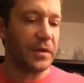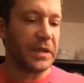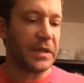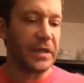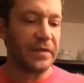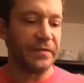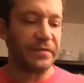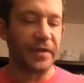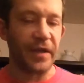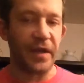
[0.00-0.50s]

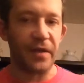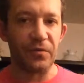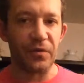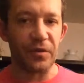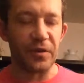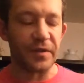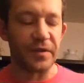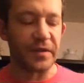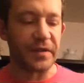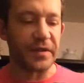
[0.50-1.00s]
D flat,
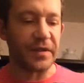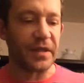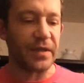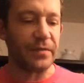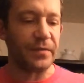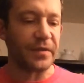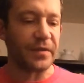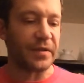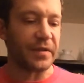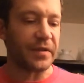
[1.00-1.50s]
which is the
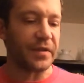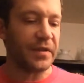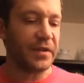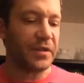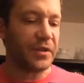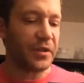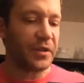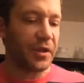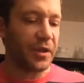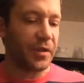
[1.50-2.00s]
same as a C
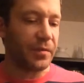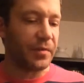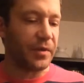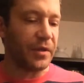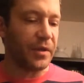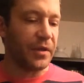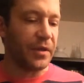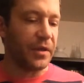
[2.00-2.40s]
sharp,